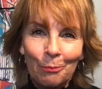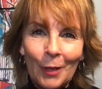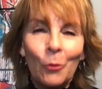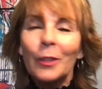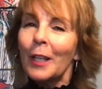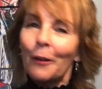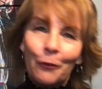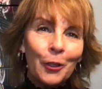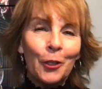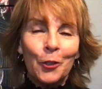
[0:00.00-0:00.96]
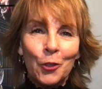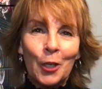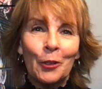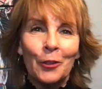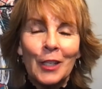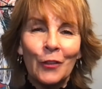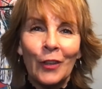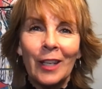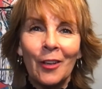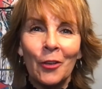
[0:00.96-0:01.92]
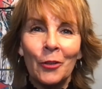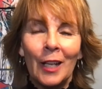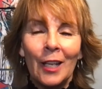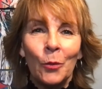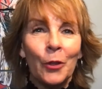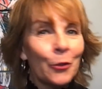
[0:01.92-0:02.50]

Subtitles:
Would love for you to share this video with your